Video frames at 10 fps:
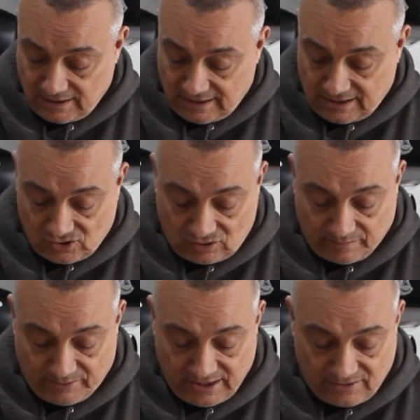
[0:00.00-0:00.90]
It has all the
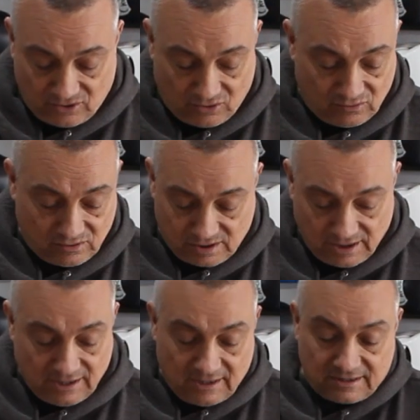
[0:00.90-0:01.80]
breather holes,
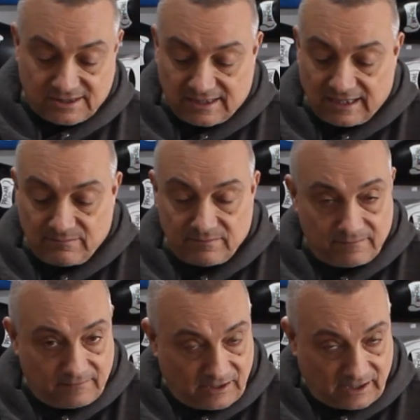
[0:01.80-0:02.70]
the same
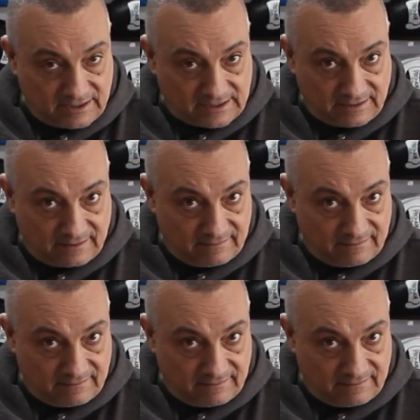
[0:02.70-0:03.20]
nice